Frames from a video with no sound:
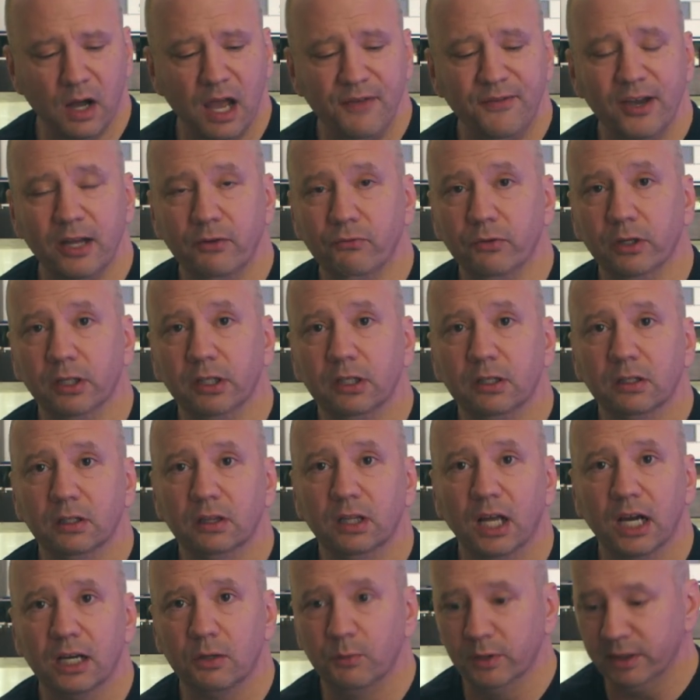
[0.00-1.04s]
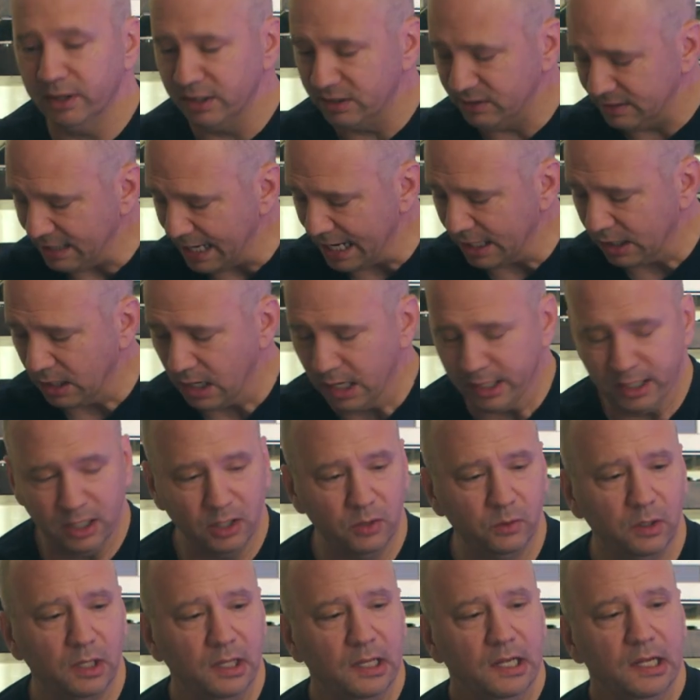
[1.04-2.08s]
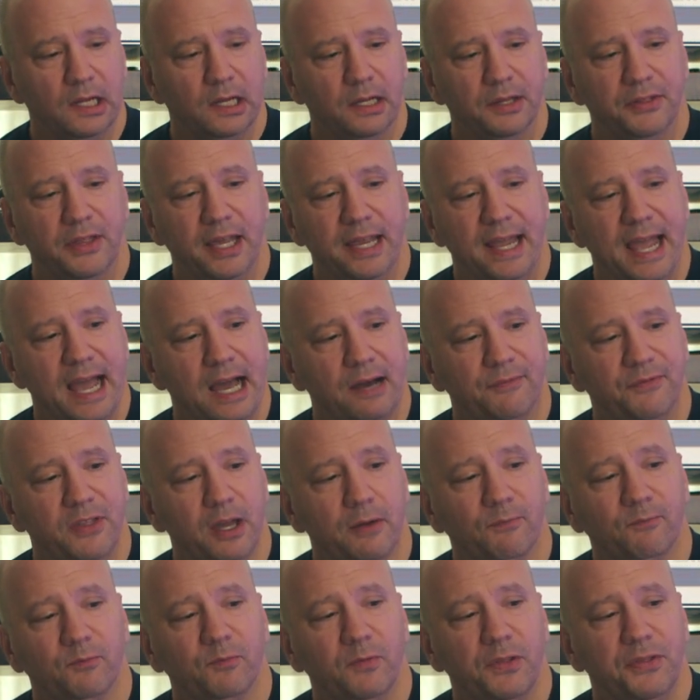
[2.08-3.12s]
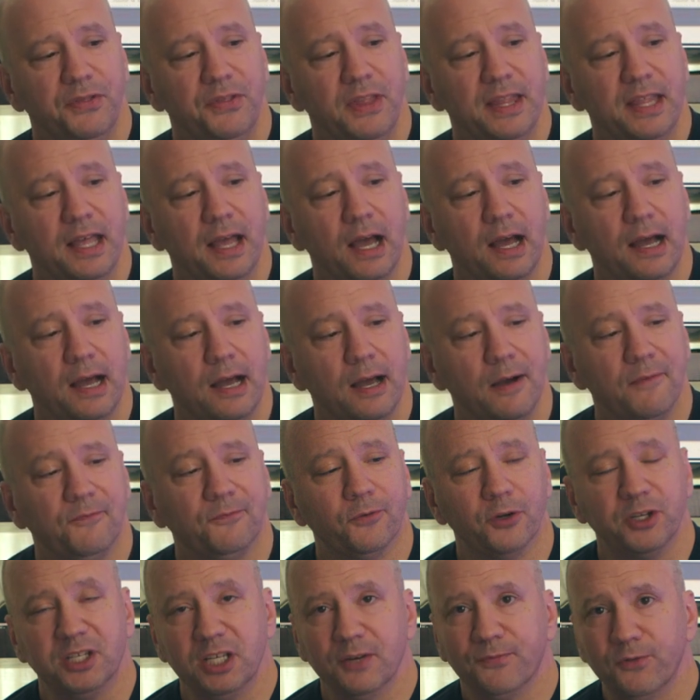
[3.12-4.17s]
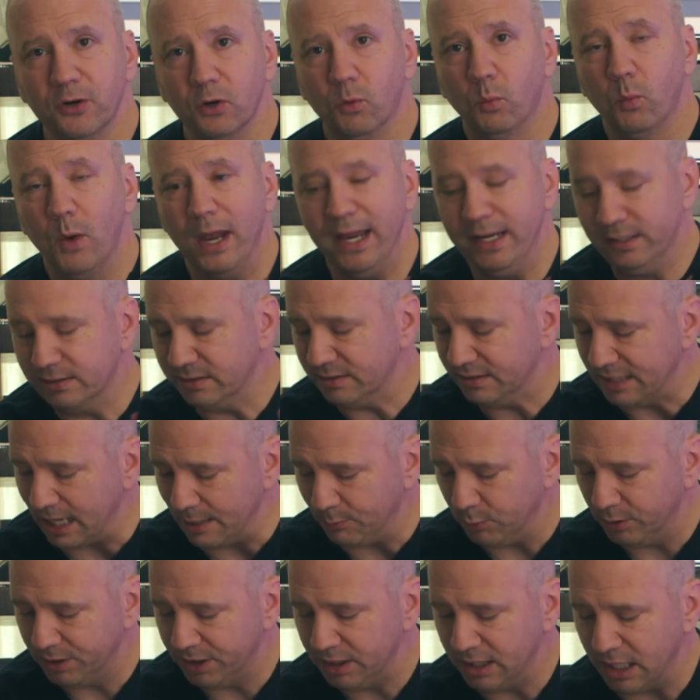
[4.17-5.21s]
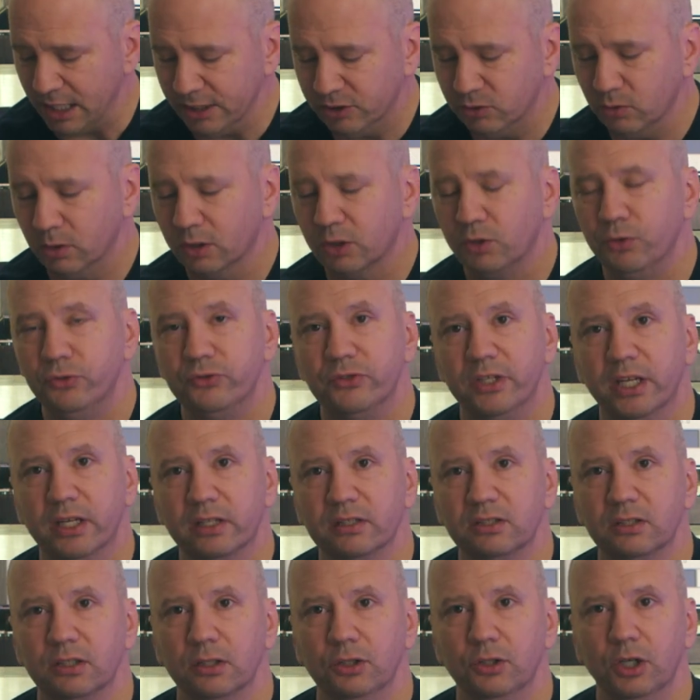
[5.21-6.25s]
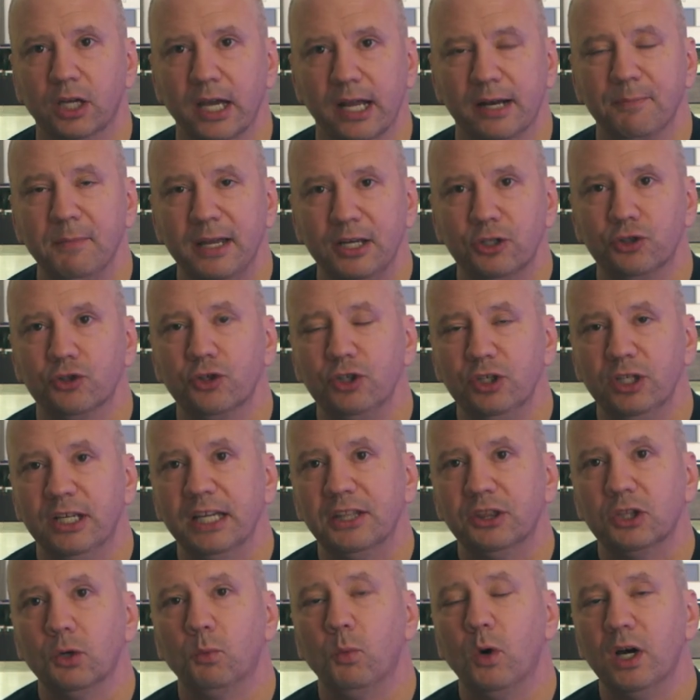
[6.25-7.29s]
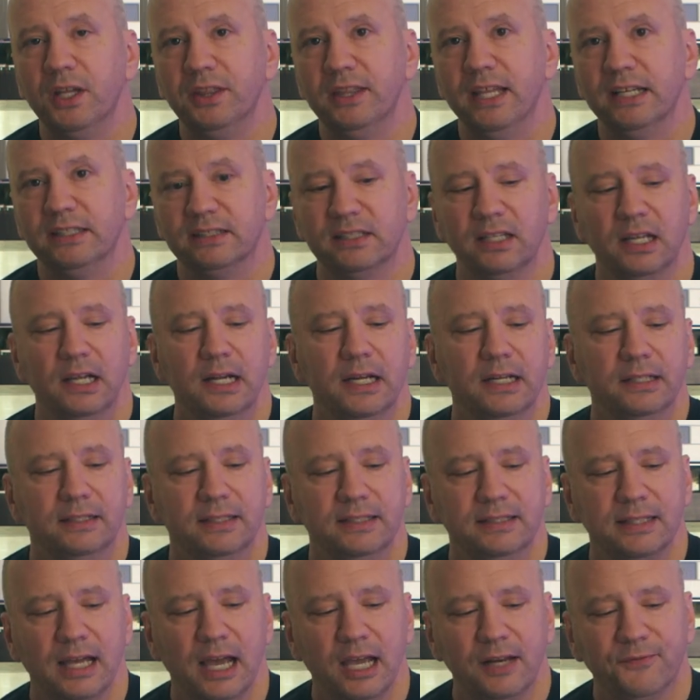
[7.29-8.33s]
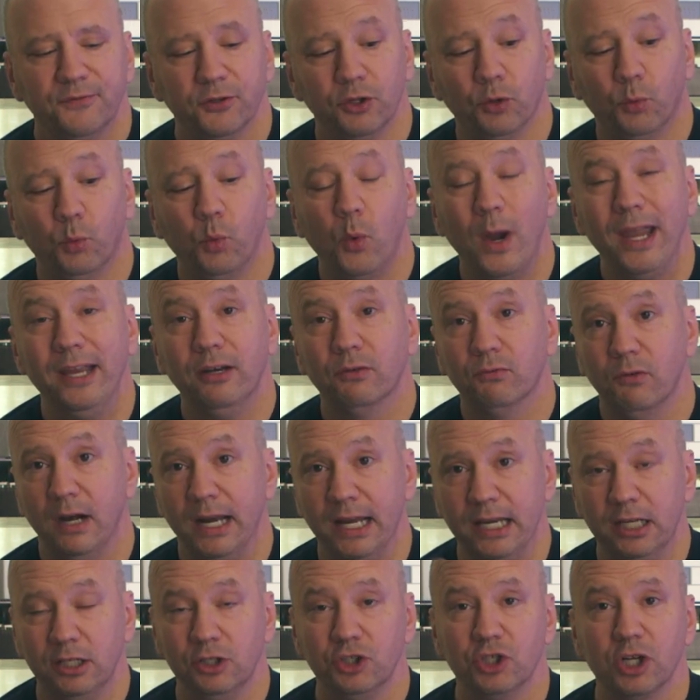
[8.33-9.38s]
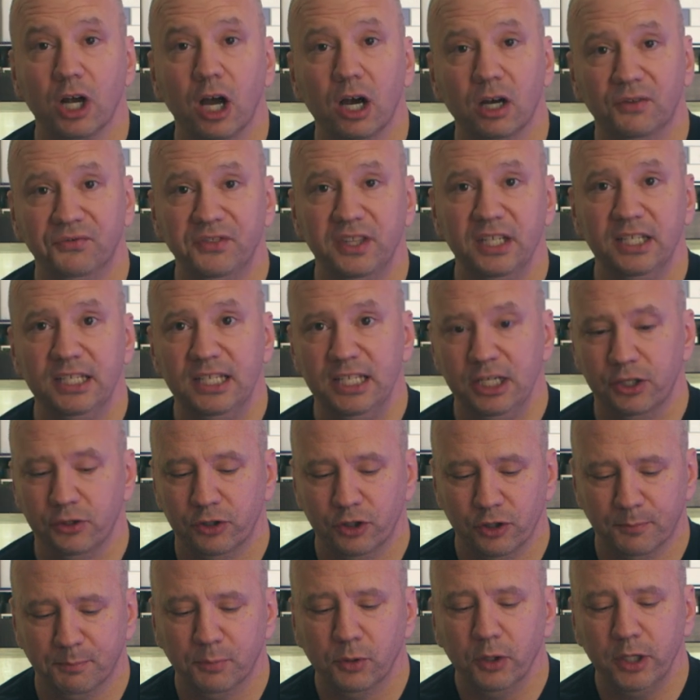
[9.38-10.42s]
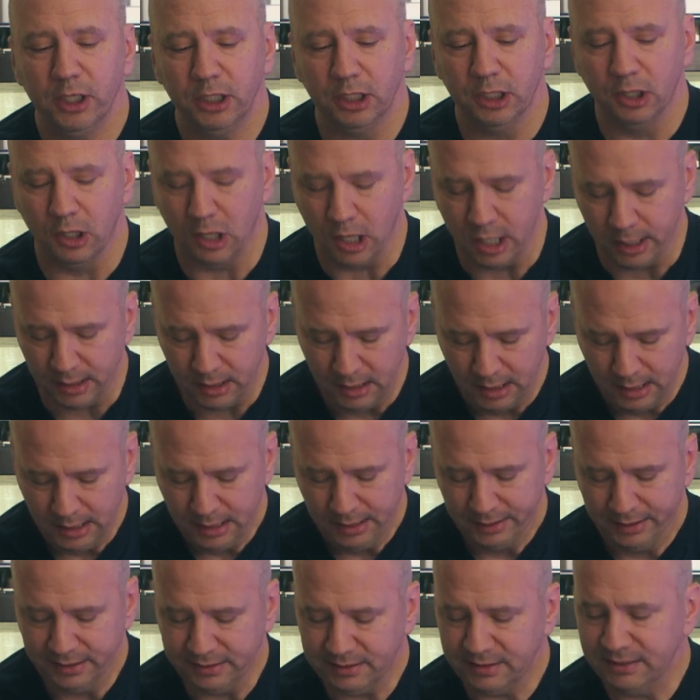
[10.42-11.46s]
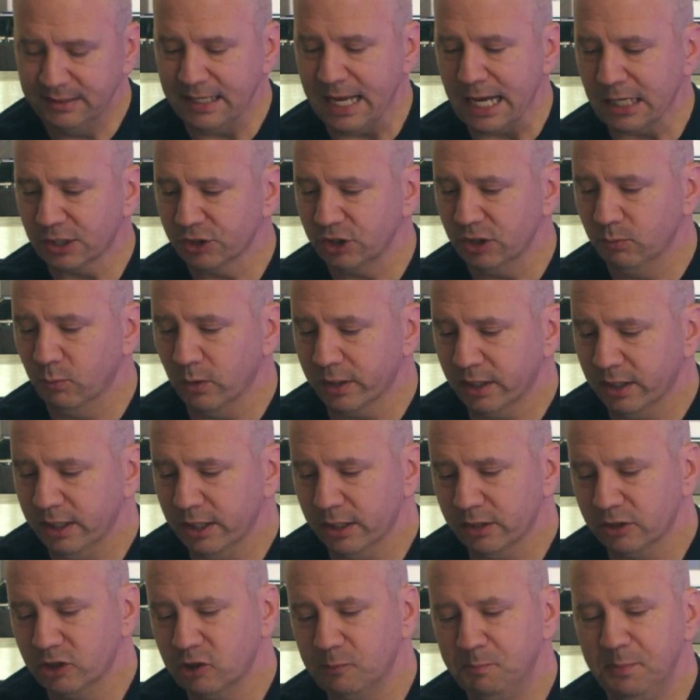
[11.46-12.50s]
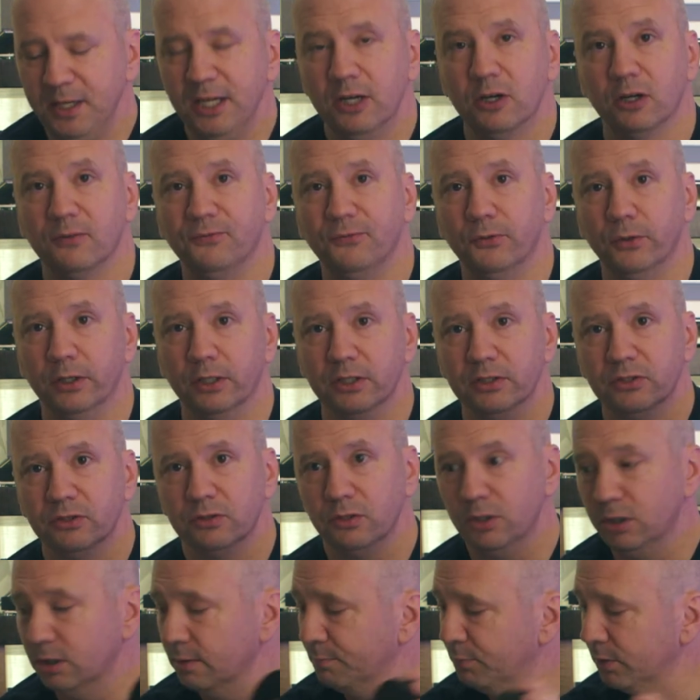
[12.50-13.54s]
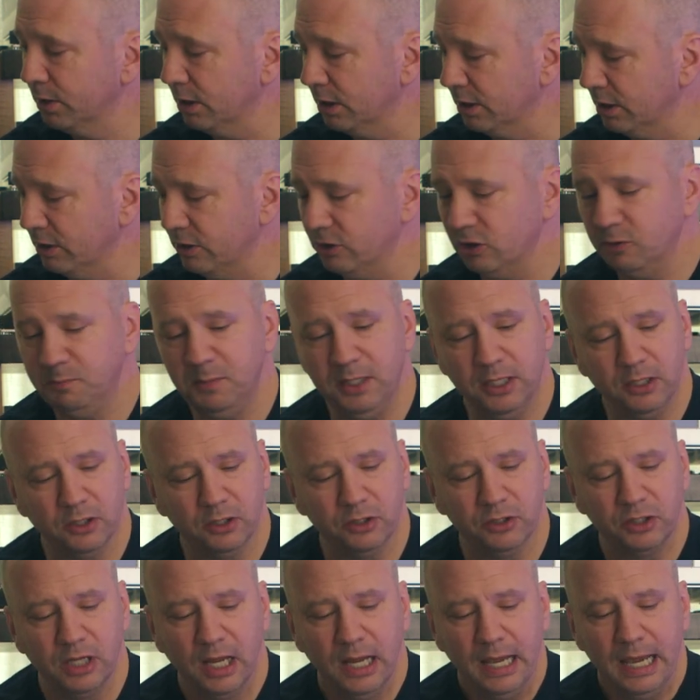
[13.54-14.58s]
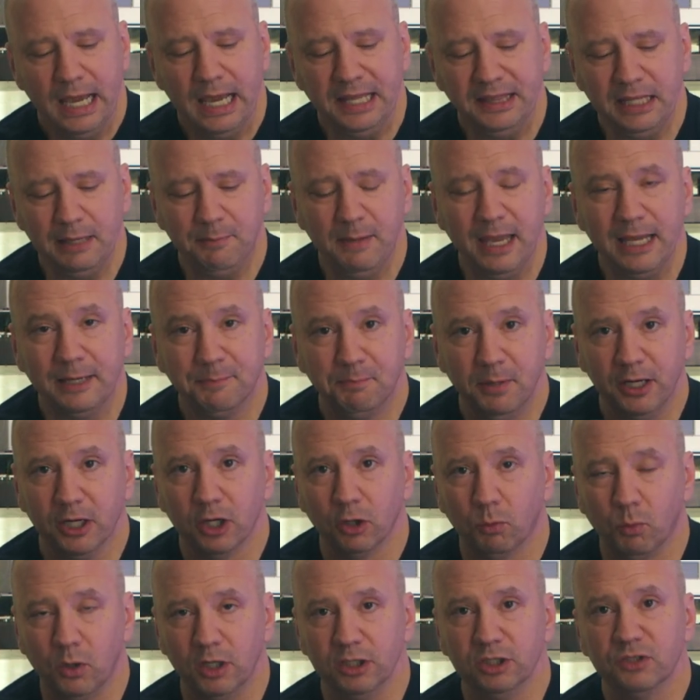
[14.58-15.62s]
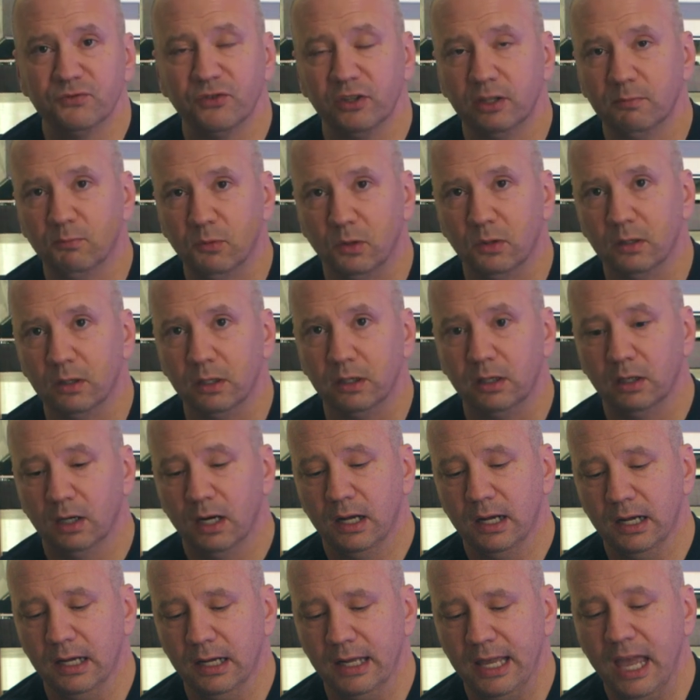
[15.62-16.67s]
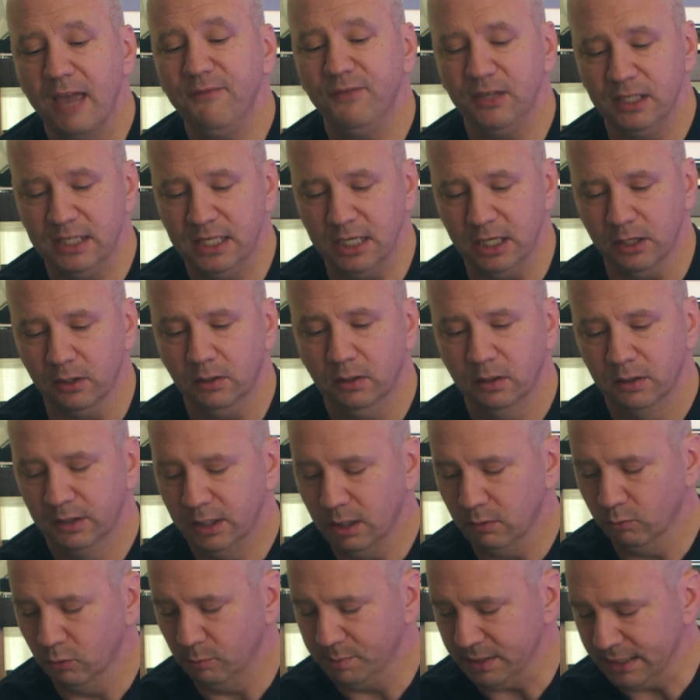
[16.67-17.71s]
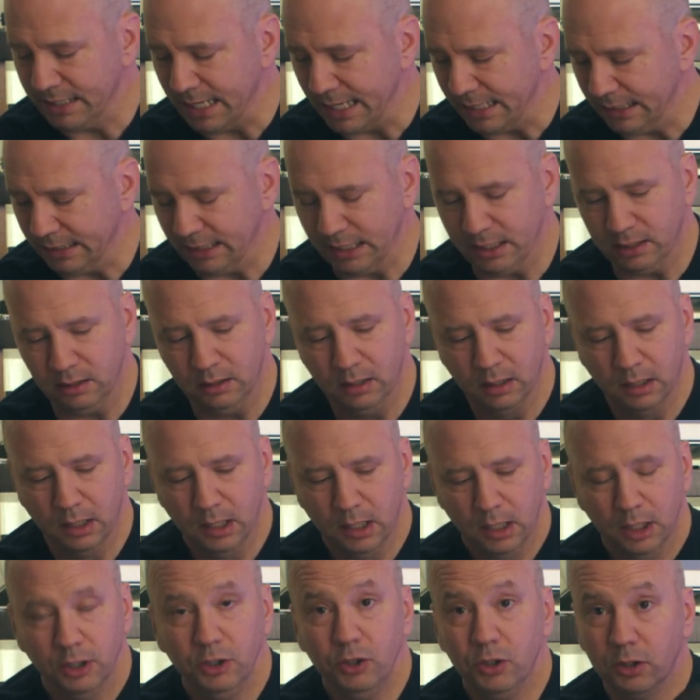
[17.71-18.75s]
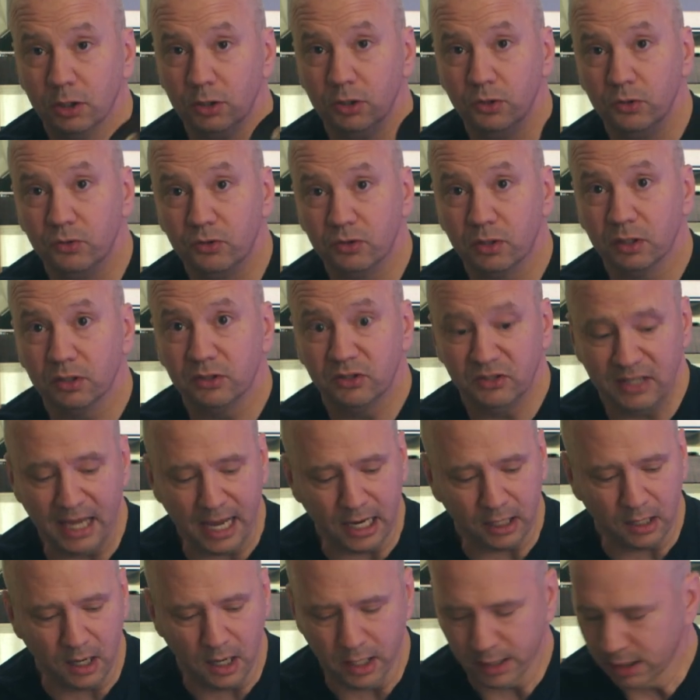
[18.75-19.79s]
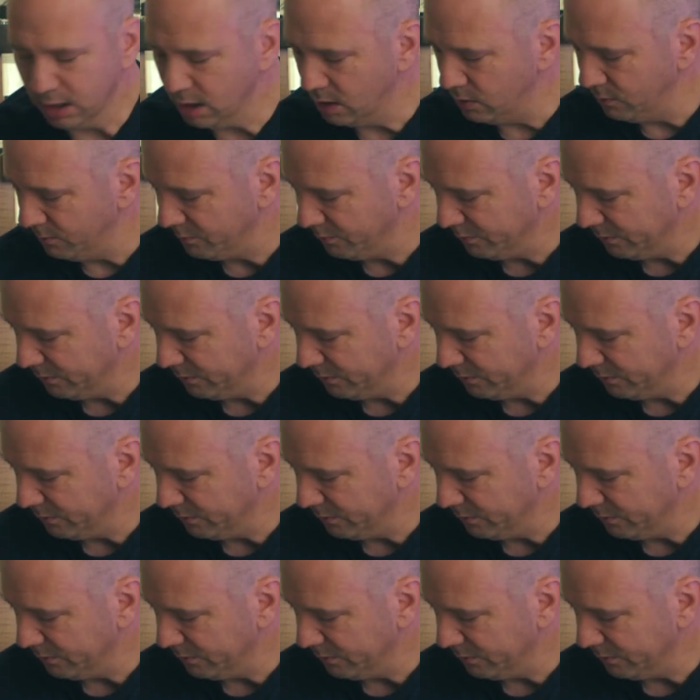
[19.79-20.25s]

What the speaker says: I've had really good luck with the stack audio. They have them for different weights, same with the isoacoustics. You got to make sure you get the one that's designed for the weight range of the gear you're putting it on. This is actually one of their speaker footers, so you can put it under the speakers, and they make bigger ones for the more heavy gear that we'll be getting in. You could use stack audio.